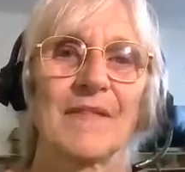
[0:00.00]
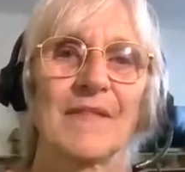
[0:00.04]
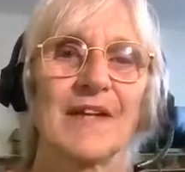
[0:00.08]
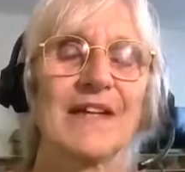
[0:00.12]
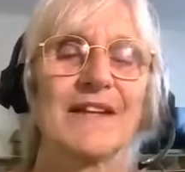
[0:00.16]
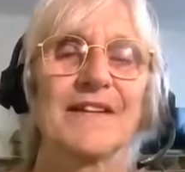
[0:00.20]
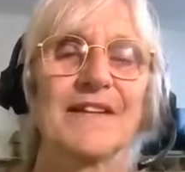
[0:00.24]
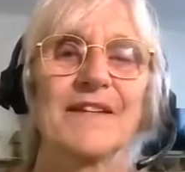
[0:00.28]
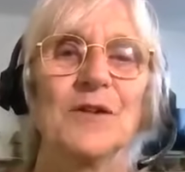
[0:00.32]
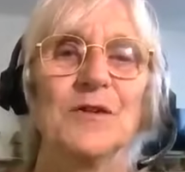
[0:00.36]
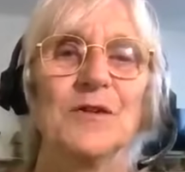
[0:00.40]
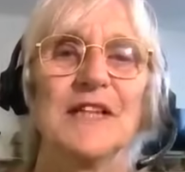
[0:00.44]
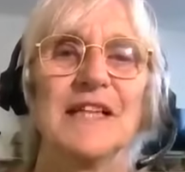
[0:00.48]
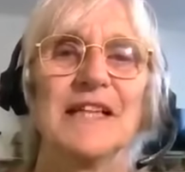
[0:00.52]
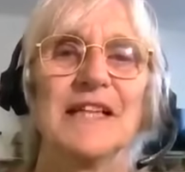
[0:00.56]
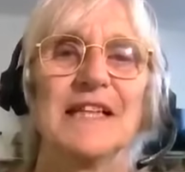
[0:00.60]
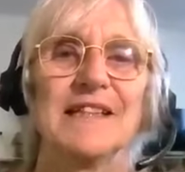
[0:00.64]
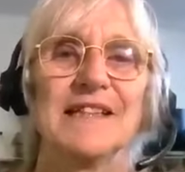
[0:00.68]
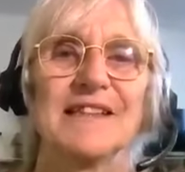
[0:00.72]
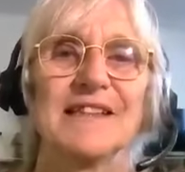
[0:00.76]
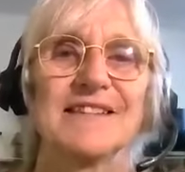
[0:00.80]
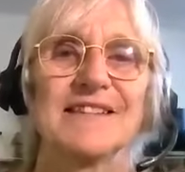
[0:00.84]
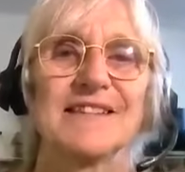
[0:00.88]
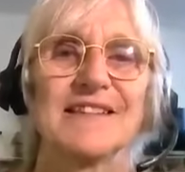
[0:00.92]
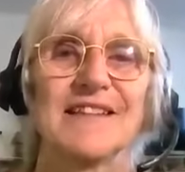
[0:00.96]
There's only
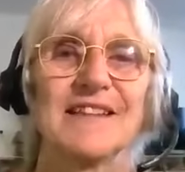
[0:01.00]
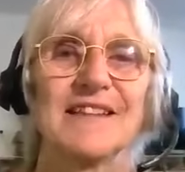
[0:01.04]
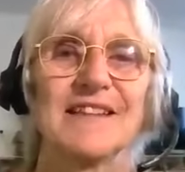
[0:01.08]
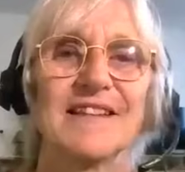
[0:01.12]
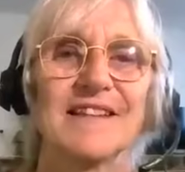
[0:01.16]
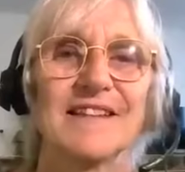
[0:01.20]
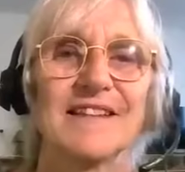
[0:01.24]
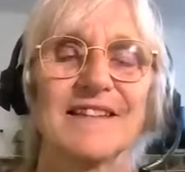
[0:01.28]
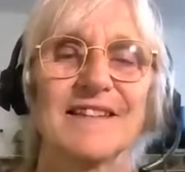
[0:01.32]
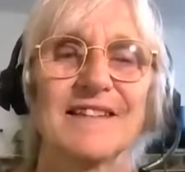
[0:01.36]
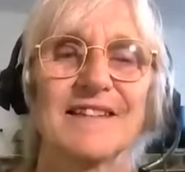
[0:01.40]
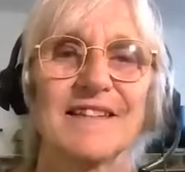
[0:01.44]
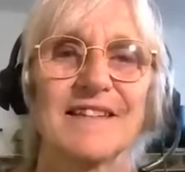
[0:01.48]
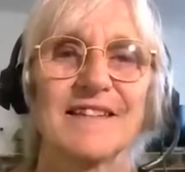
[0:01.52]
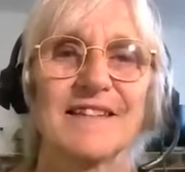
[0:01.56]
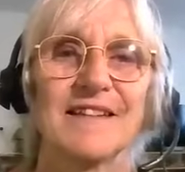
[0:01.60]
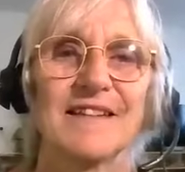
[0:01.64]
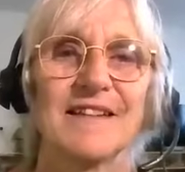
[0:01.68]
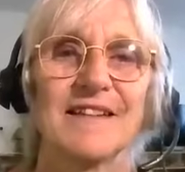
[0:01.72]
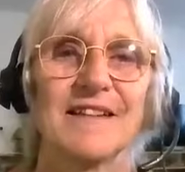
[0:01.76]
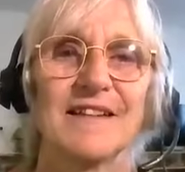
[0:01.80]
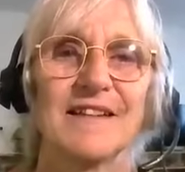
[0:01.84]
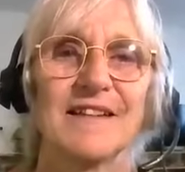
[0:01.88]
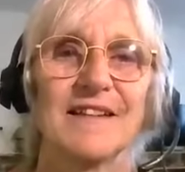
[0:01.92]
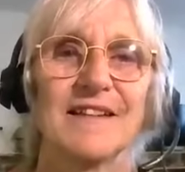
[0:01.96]
innocence.
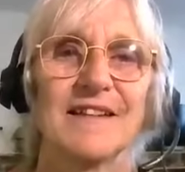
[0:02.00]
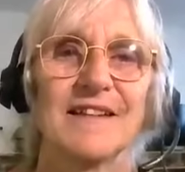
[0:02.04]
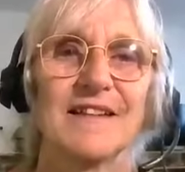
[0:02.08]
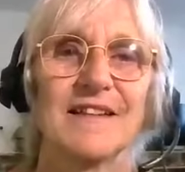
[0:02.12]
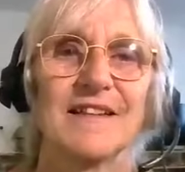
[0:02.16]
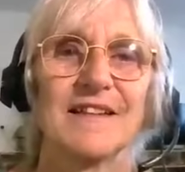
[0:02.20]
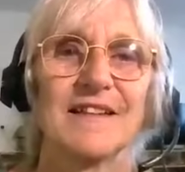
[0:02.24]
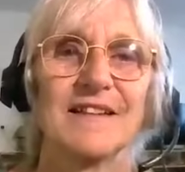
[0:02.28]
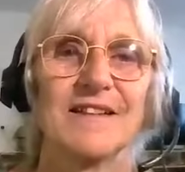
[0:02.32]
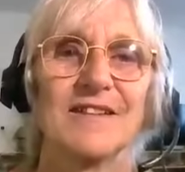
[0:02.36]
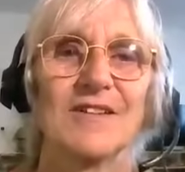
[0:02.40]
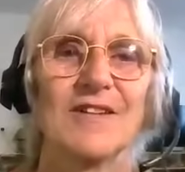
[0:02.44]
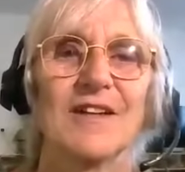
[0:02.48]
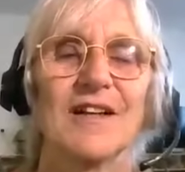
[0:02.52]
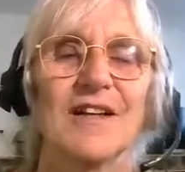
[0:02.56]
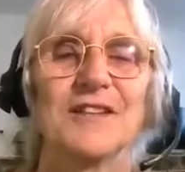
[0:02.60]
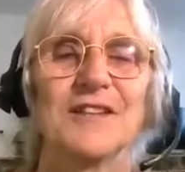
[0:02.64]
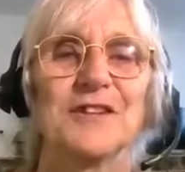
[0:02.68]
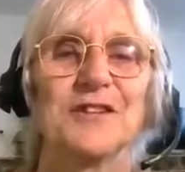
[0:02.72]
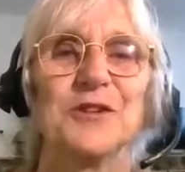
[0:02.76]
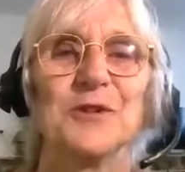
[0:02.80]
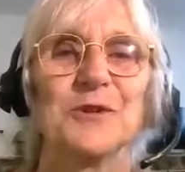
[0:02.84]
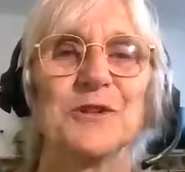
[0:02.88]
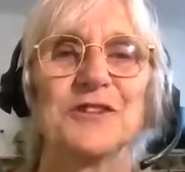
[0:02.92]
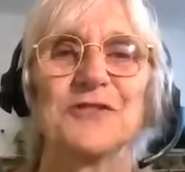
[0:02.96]
You
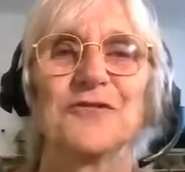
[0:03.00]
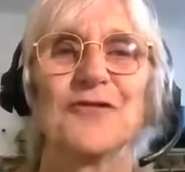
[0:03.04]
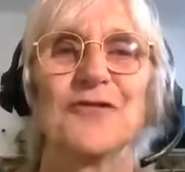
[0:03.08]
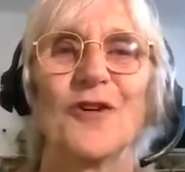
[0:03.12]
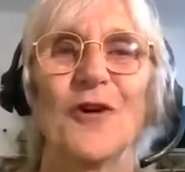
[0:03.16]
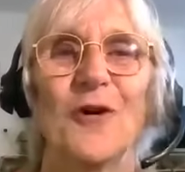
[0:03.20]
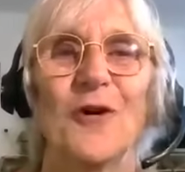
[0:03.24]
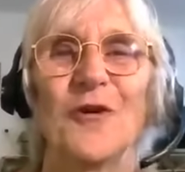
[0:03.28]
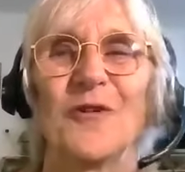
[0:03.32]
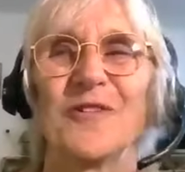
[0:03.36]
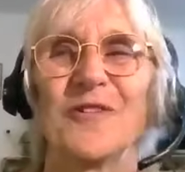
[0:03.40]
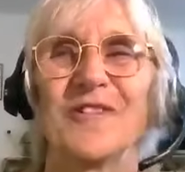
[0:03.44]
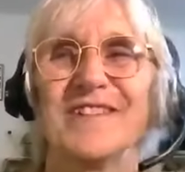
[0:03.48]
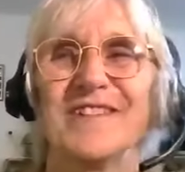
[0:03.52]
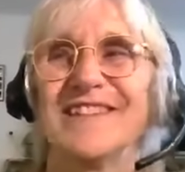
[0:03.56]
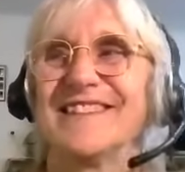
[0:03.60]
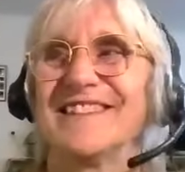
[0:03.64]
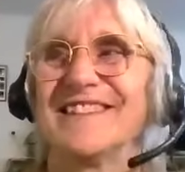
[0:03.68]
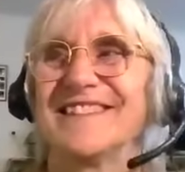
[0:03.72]
can't do it wrong.